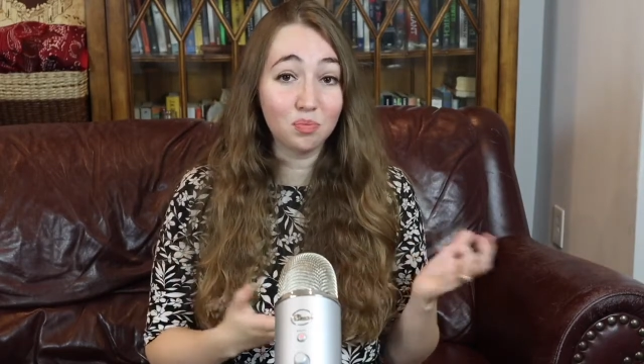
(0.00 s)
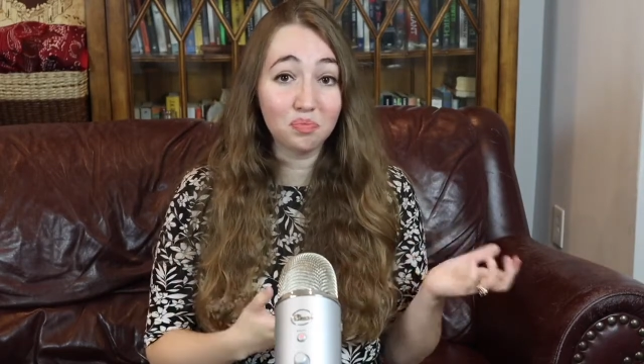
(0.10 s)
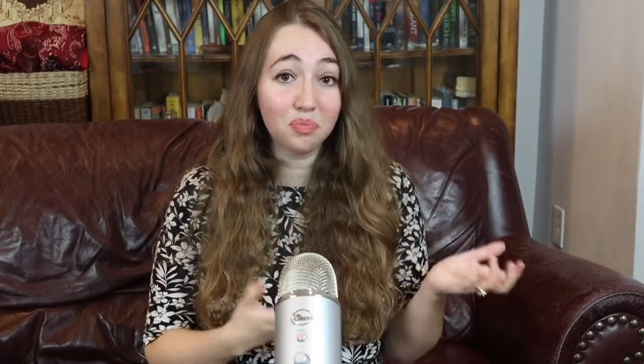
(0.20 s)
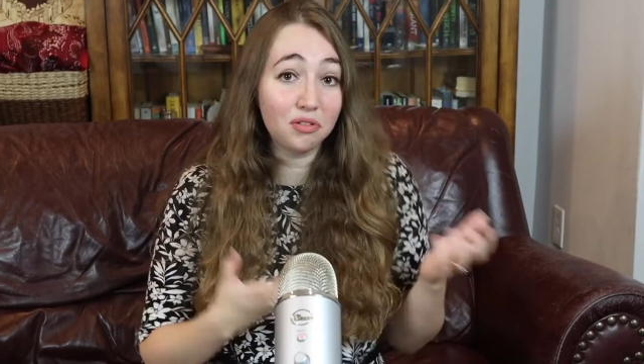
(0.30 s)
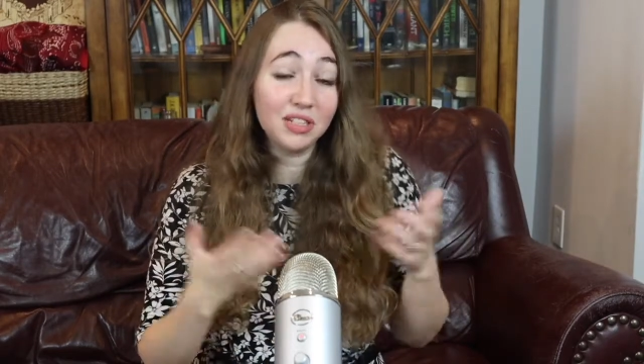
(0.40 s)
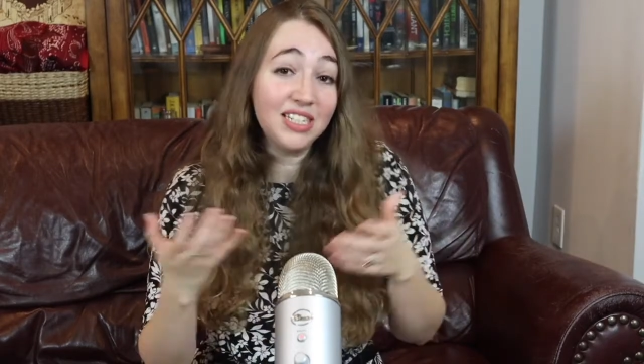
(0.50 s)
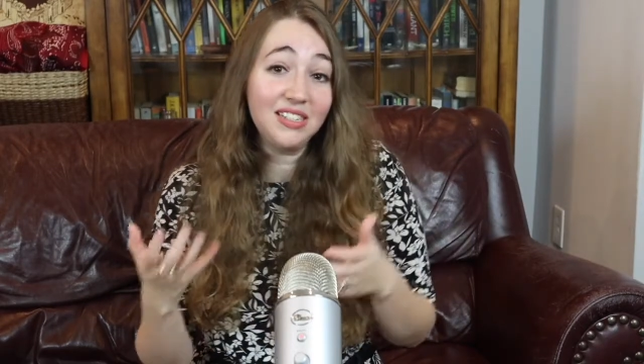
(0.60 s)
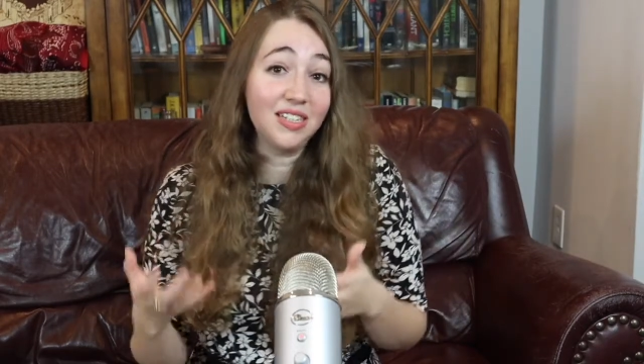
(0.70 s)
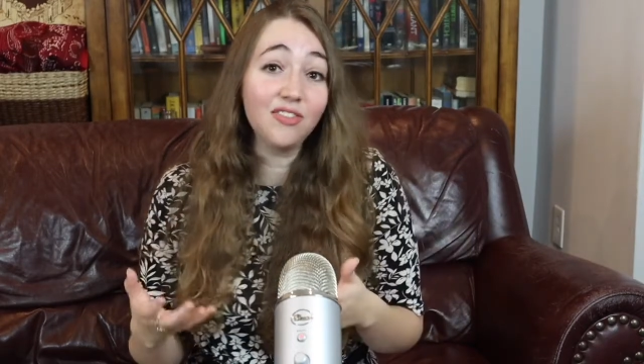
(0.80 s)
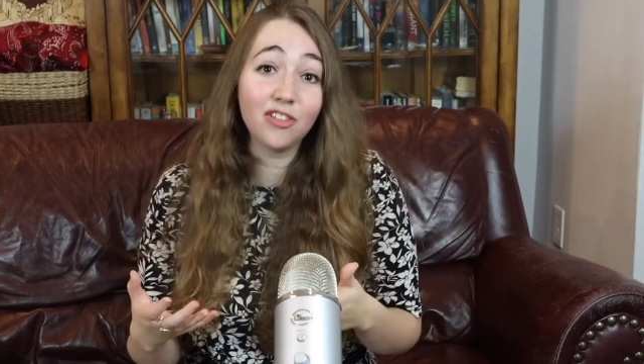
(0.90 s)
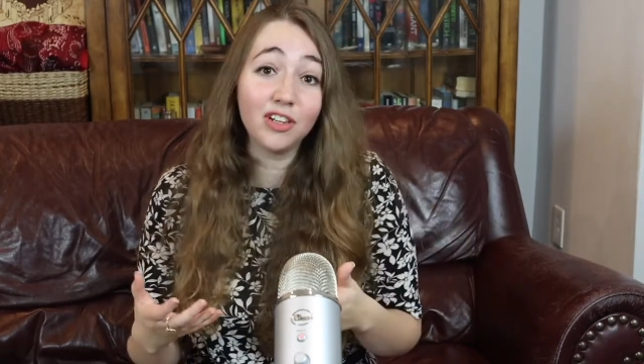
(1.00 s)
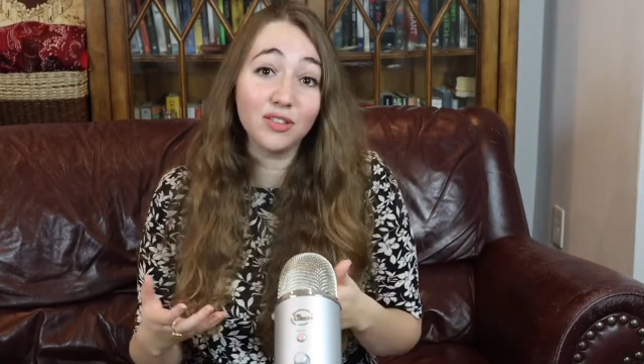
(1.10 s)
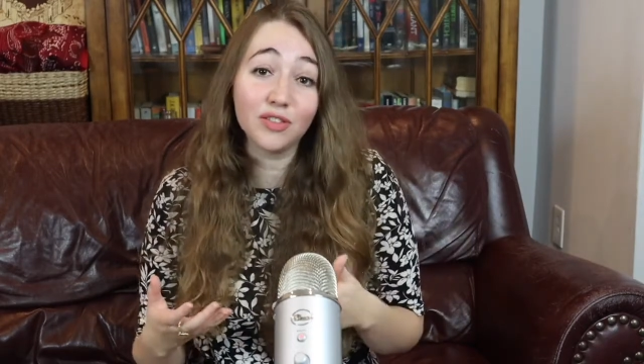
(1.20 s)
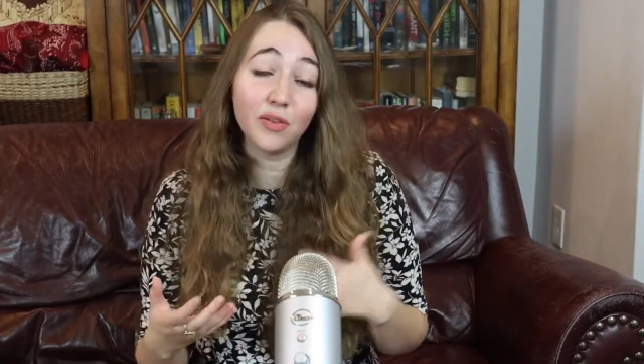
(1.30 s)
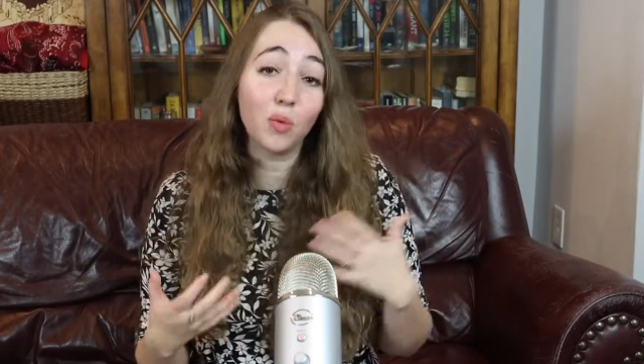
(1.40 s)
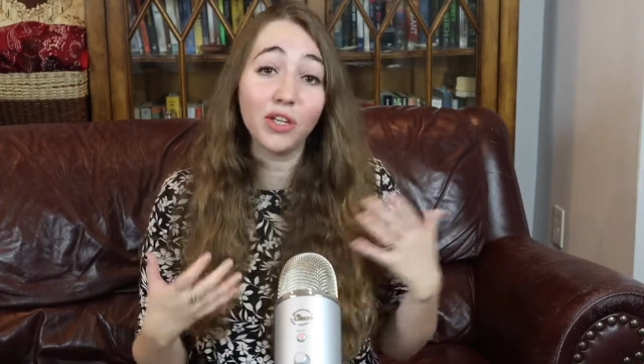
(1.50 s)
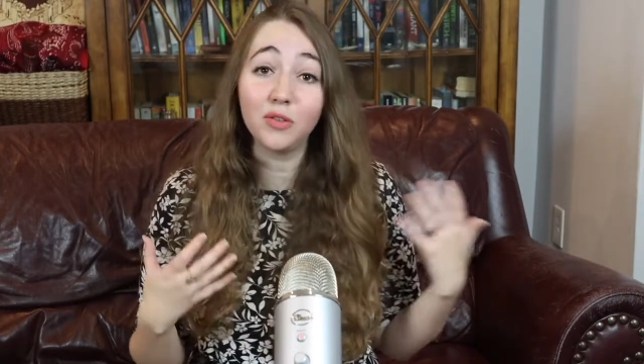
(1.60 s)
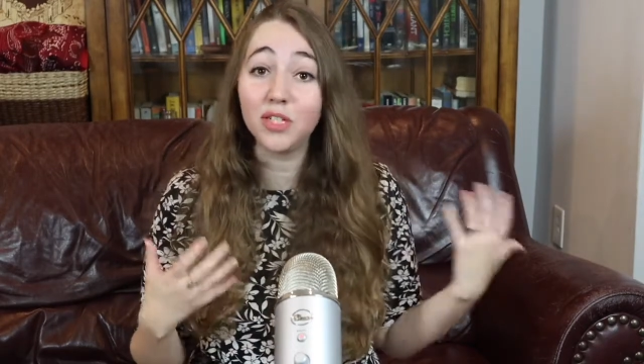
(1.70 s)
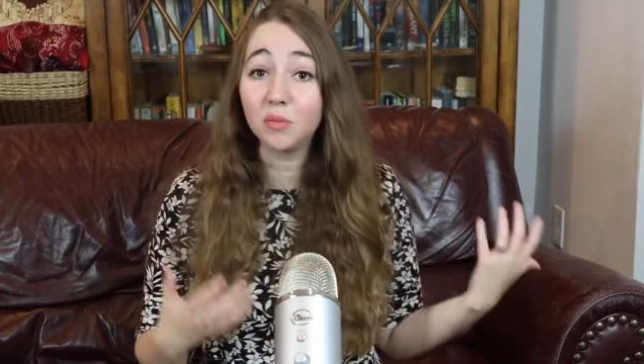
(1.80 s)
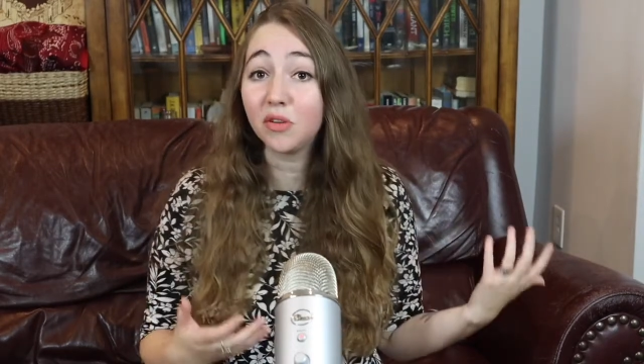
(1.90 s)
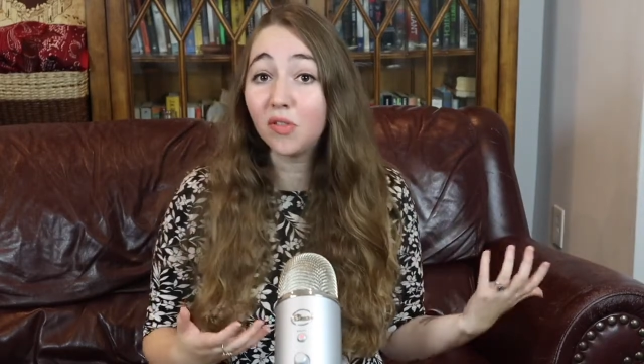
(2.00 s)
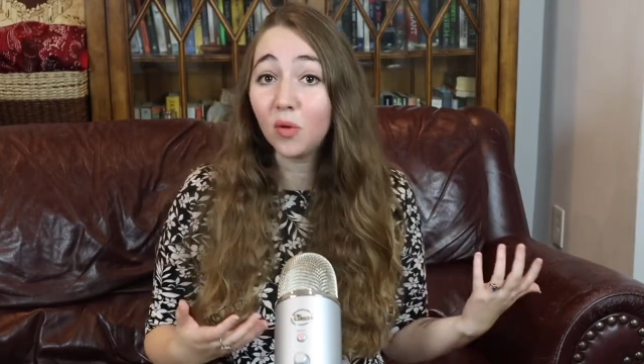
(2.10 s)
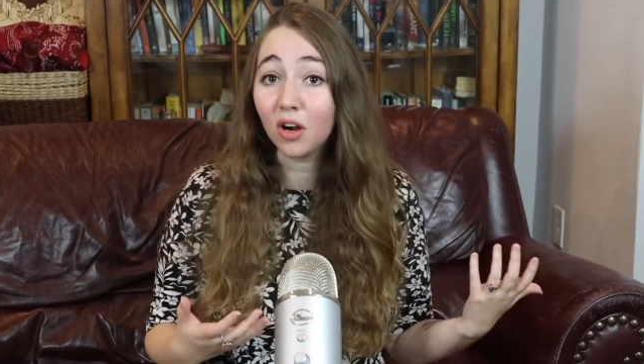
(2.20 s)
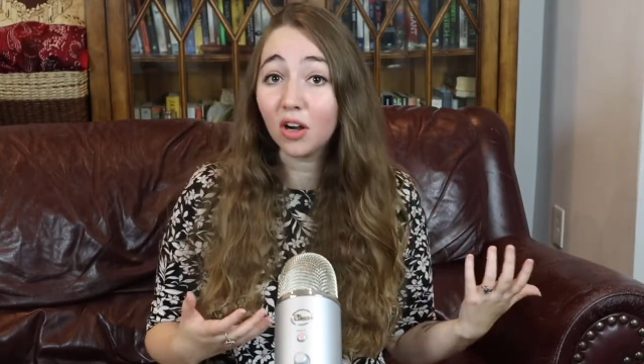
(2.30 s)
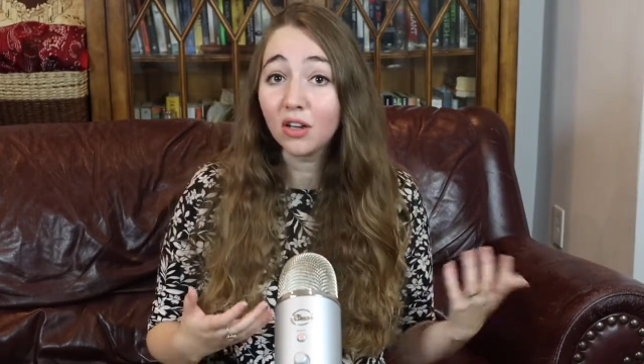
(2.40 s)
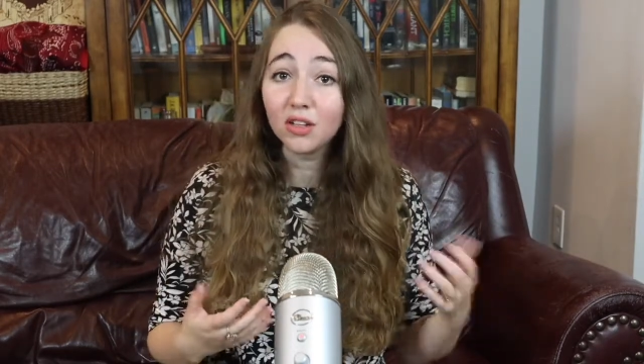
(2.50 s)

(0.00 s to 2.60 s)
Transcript: pretty different from what you did before.